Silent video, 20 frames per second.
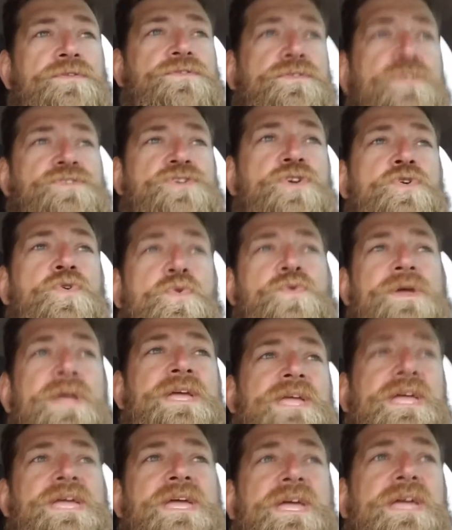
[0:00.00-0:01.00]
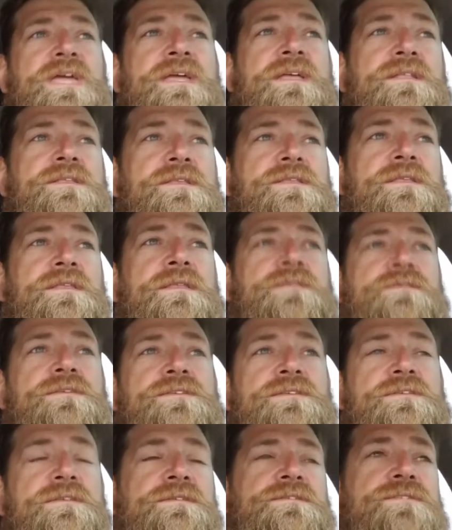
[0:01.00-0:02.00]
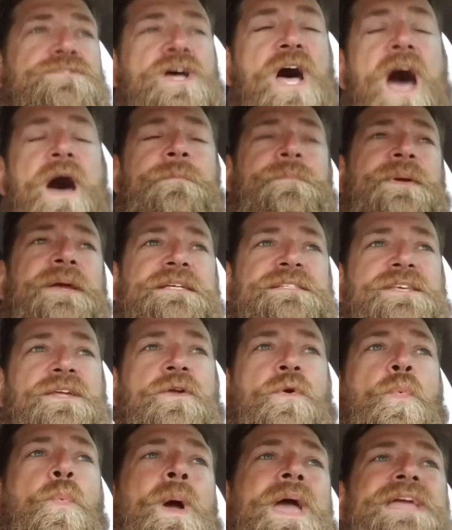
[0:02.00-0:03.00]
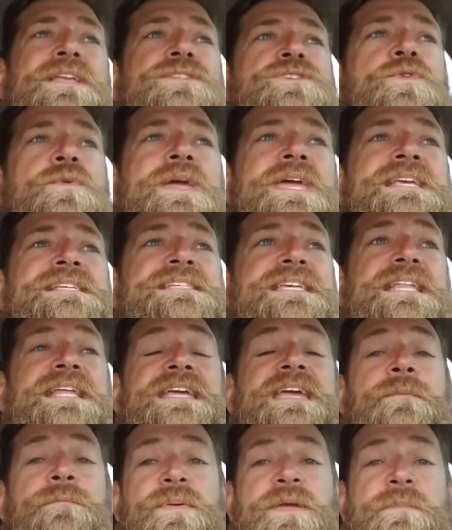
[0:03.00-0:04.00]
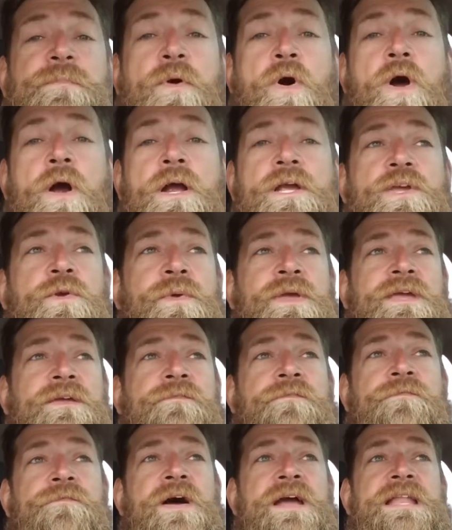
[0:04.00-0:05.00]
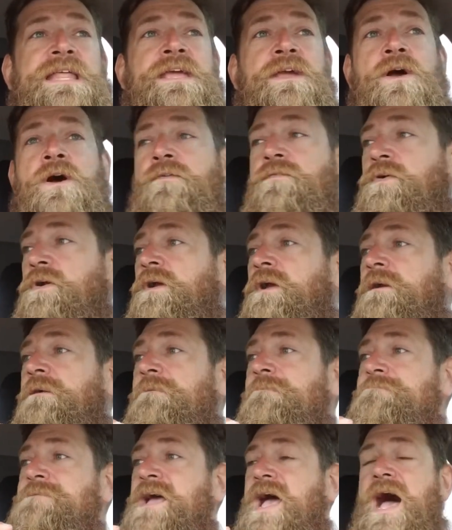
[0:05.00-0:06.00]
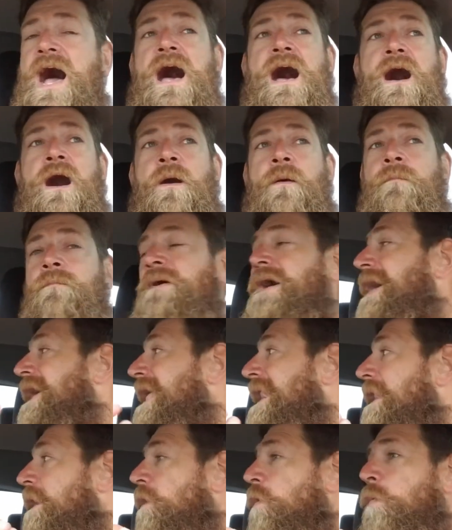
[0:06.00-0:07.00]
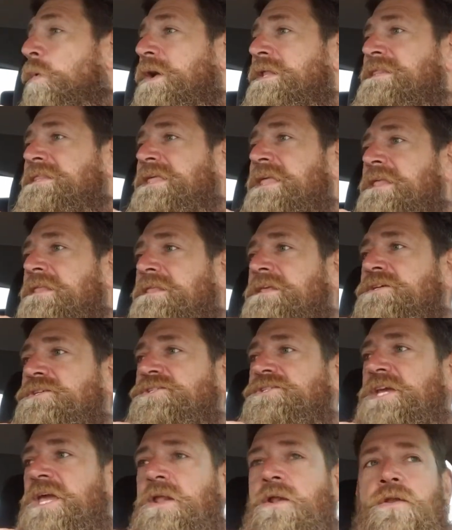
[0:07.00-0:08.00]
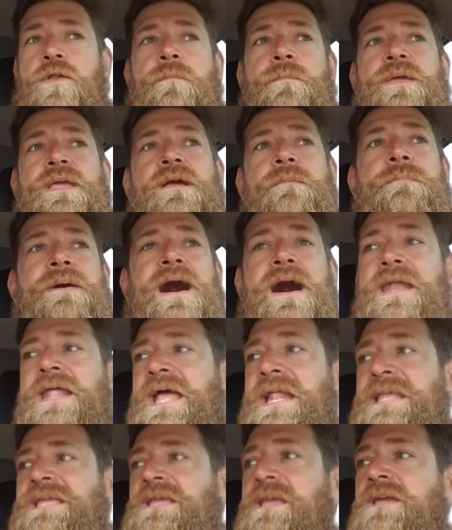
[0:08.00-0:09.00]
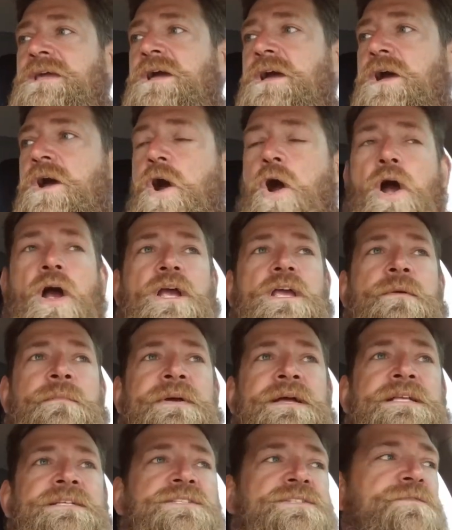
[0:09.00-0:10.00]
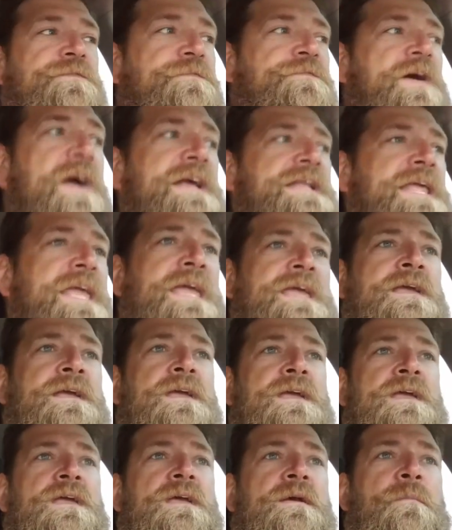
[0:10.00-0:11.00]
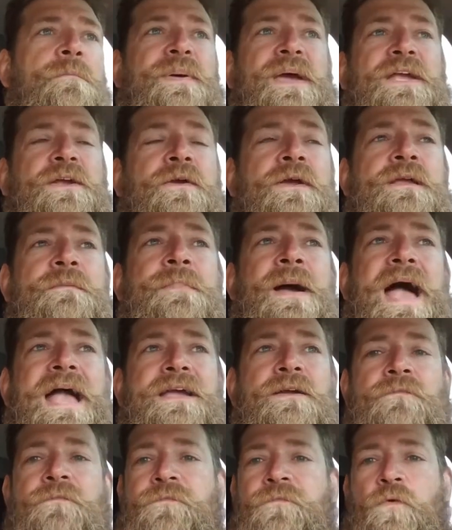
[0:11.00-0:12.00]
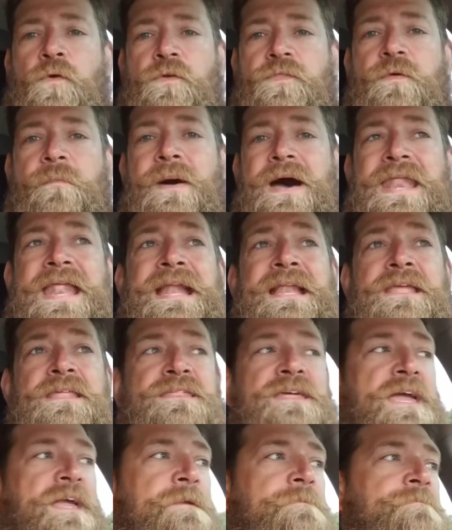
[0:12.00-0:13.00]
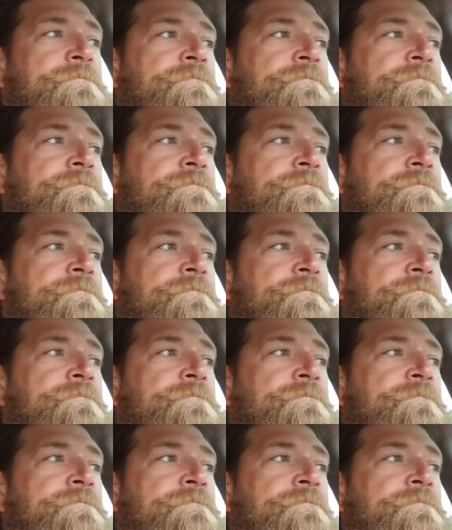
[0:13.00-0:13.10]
two topics that are way too easy to get people arguing and fighting over. And I don't want this channel to be about any arguments, fighting, bickering back and forth about anything.